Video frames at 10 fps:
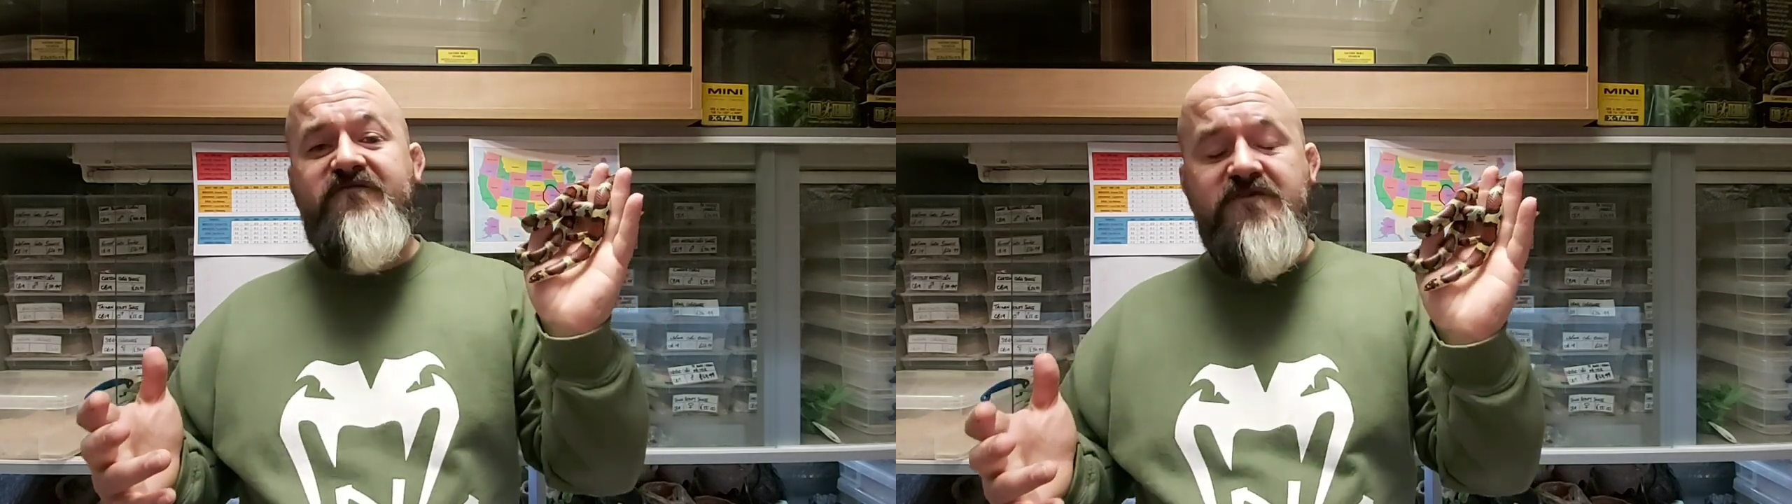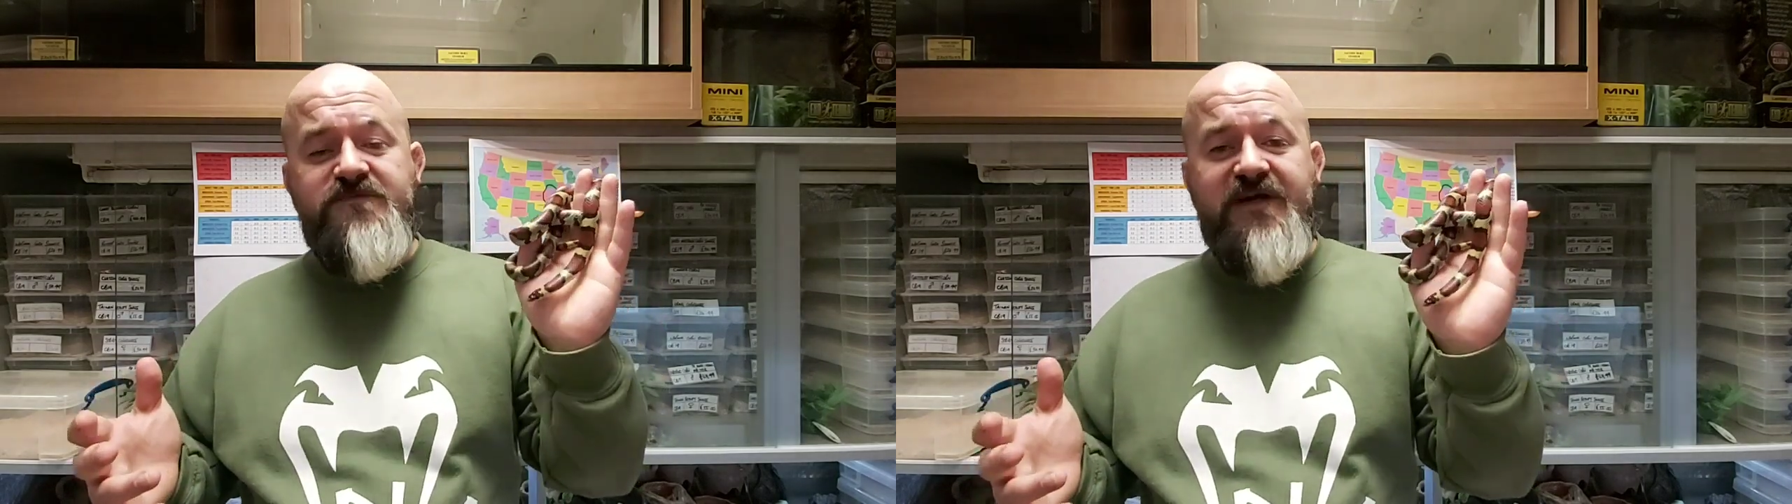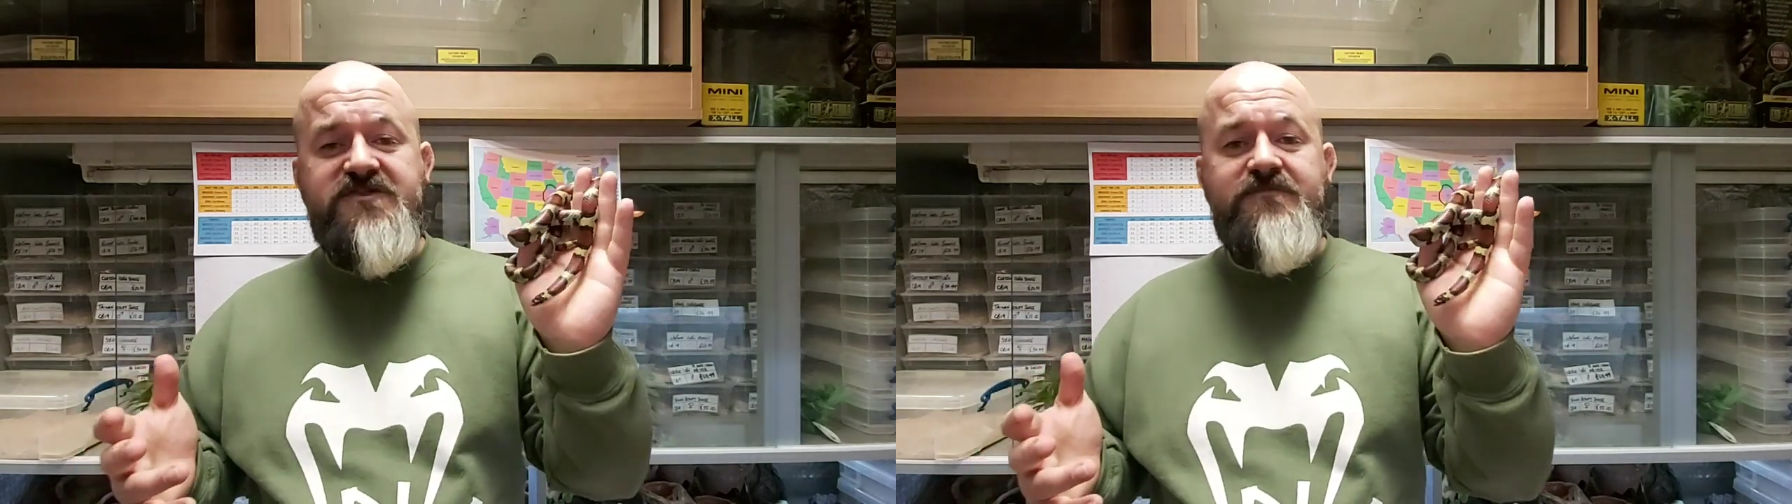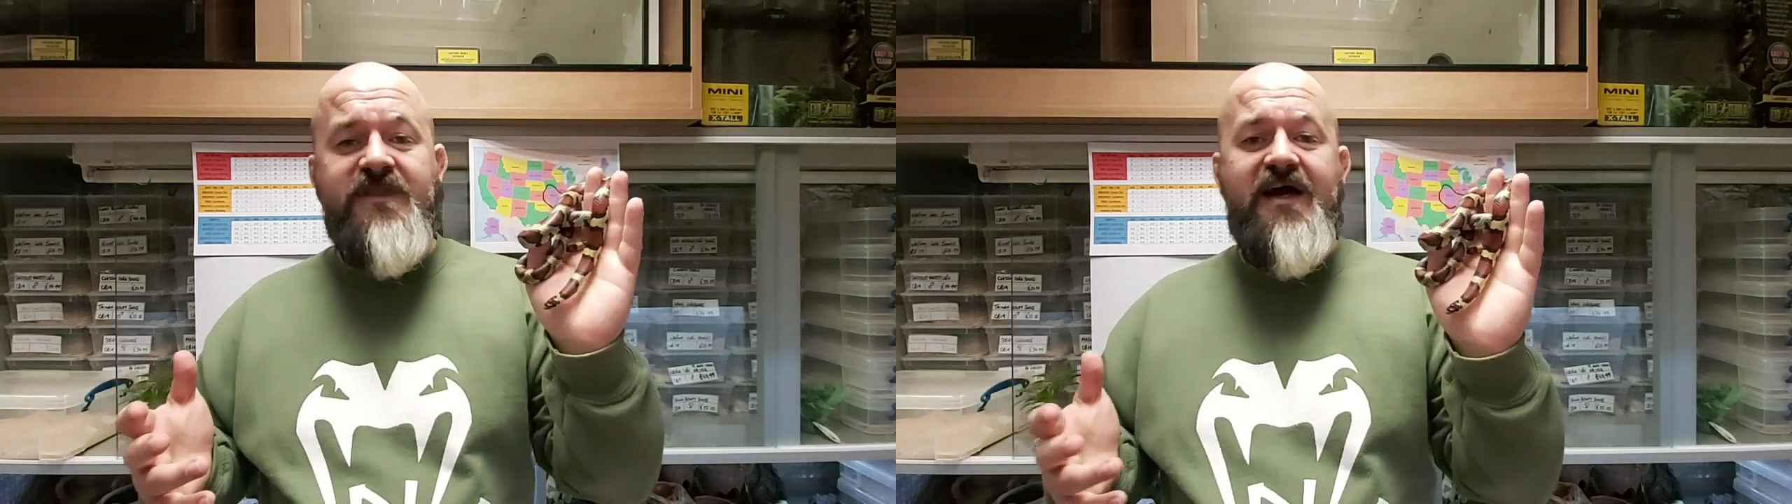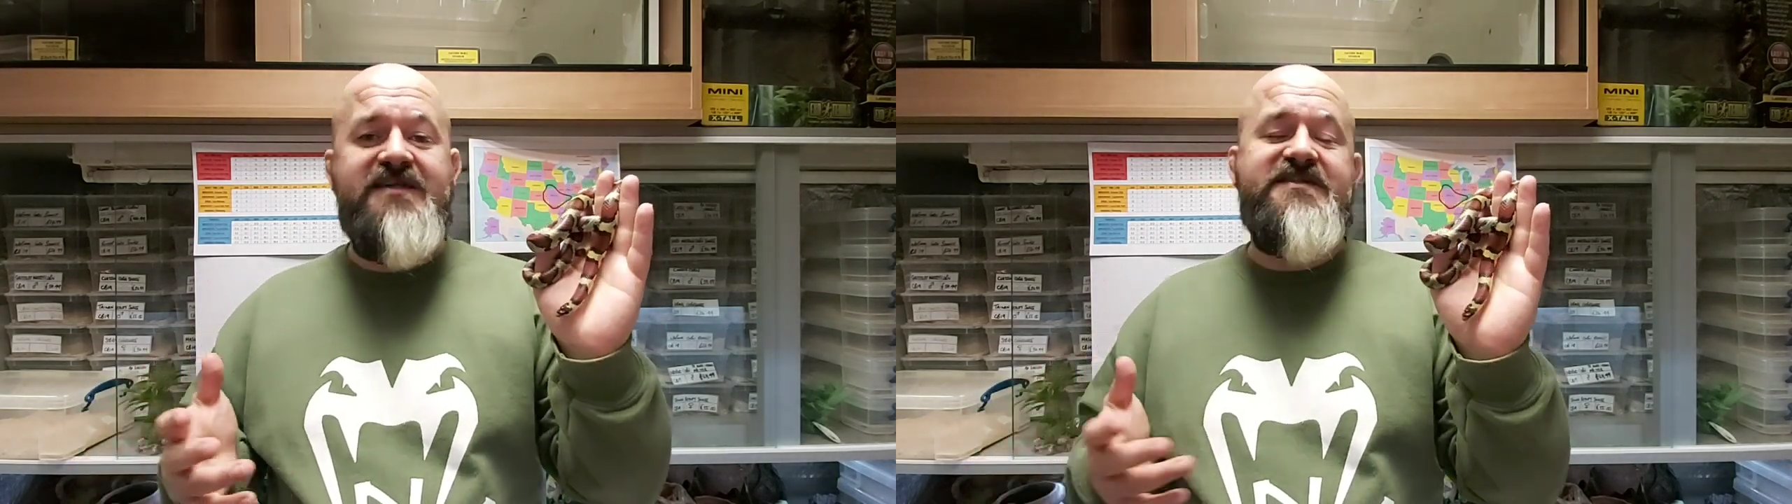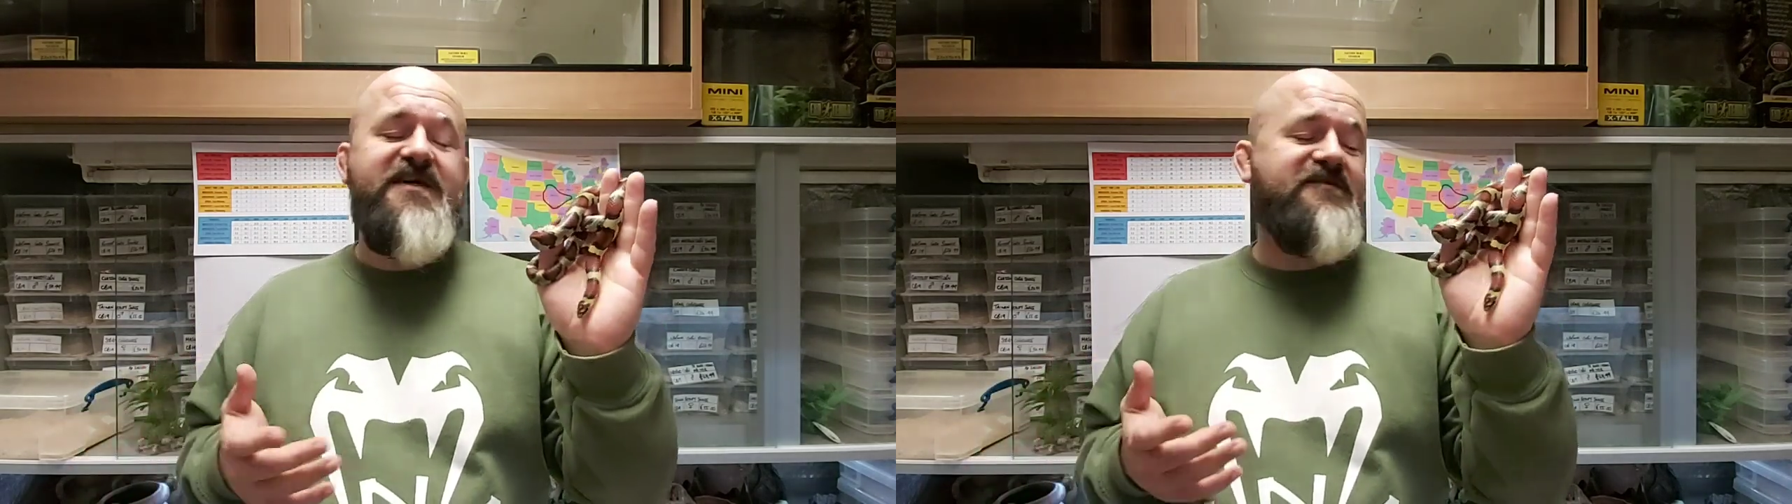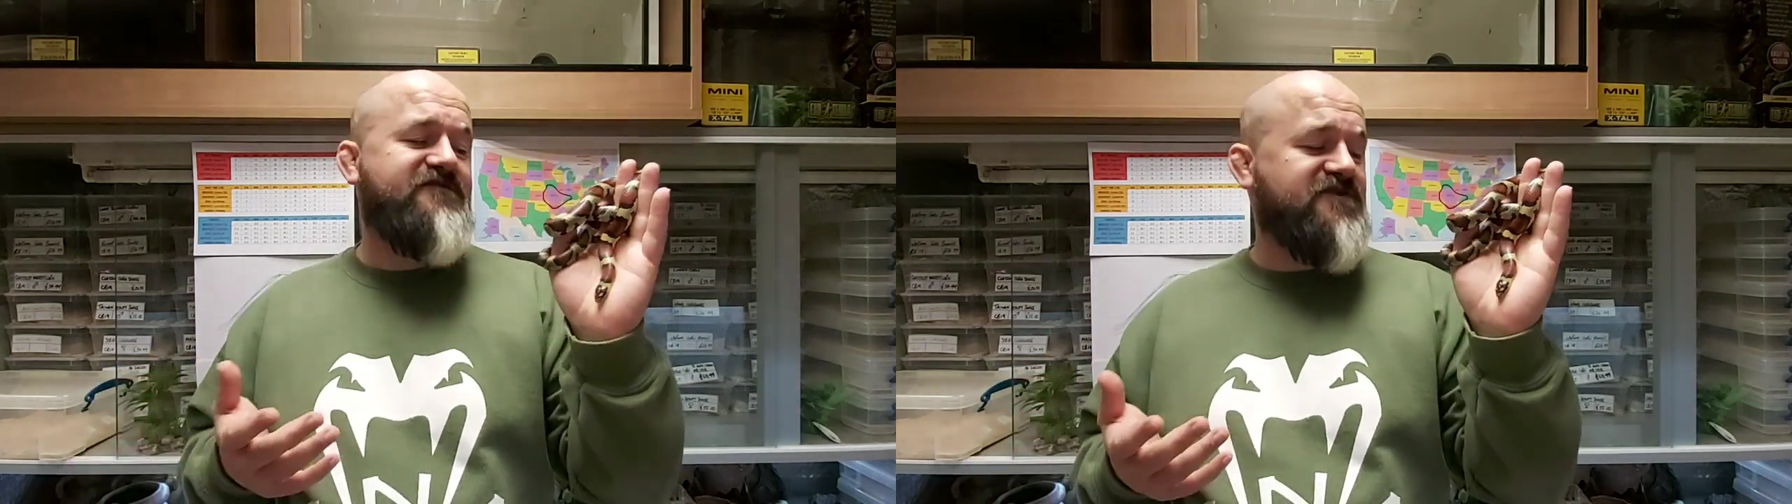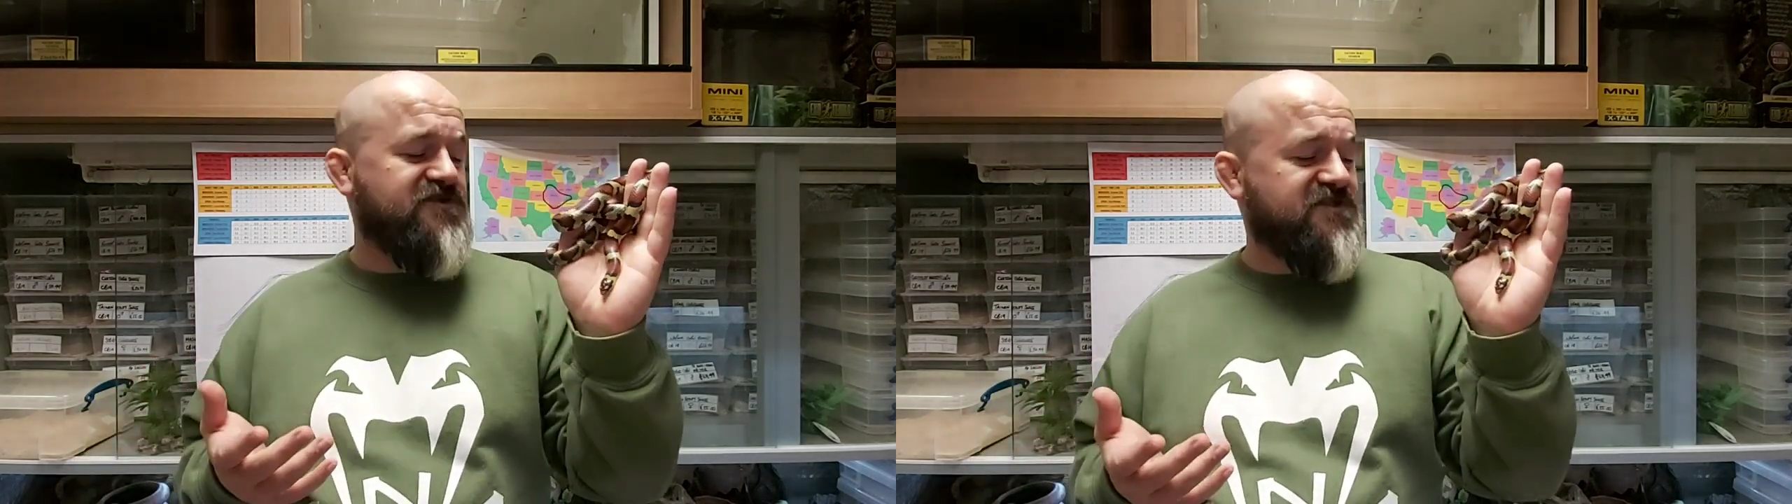full spectrum
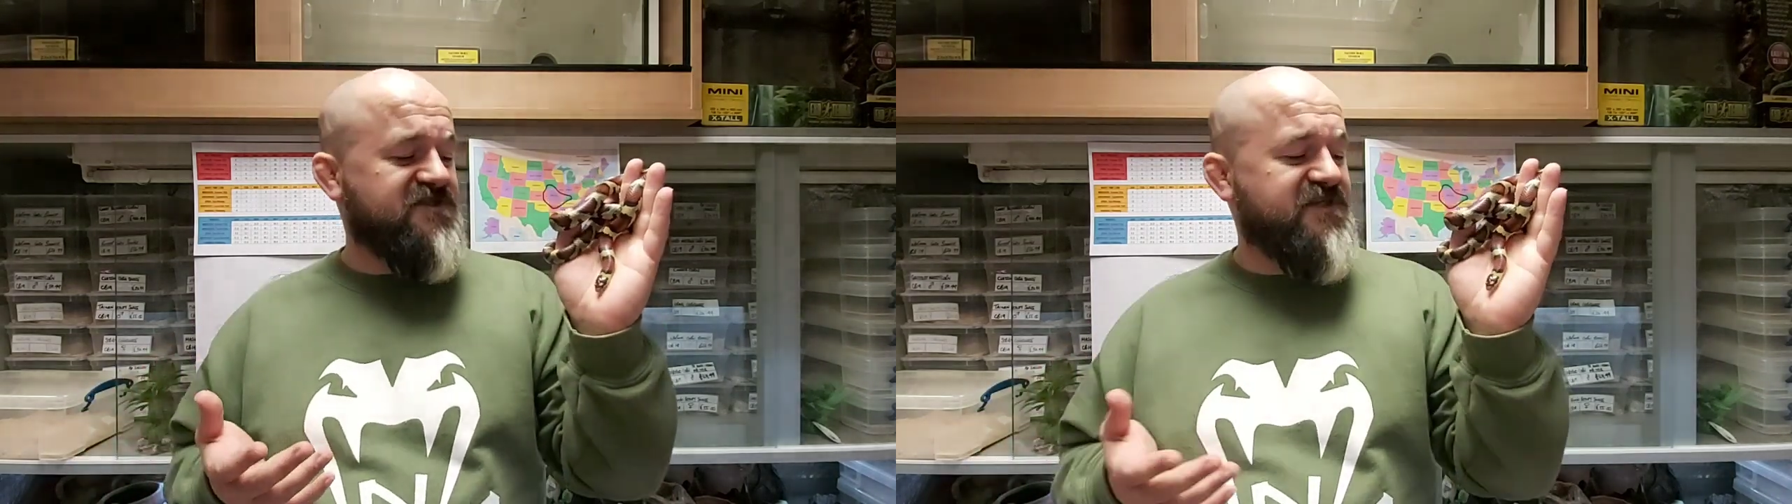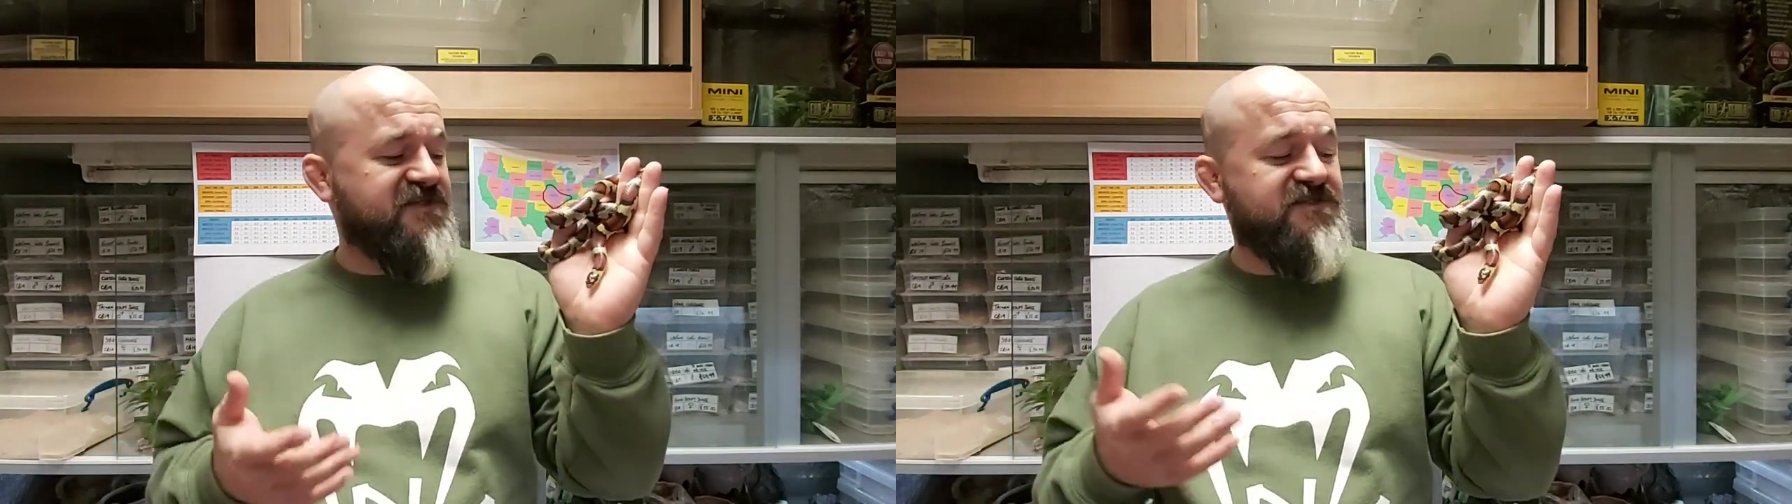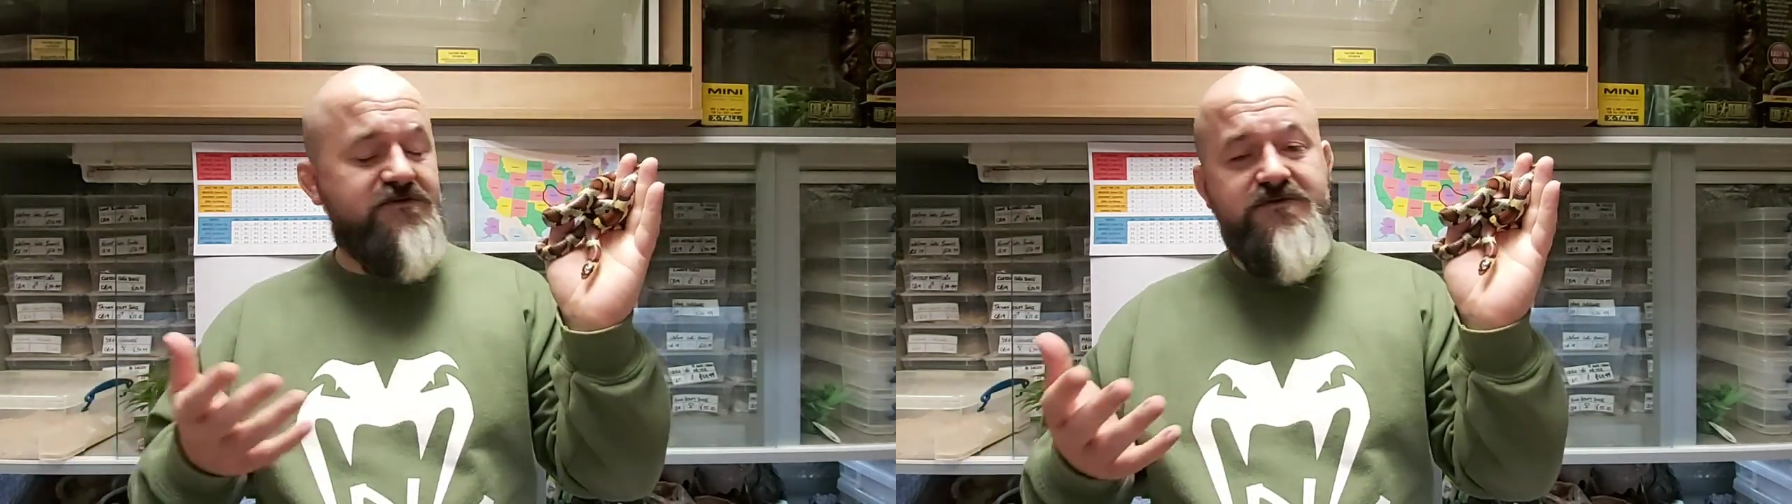lighting, such as this.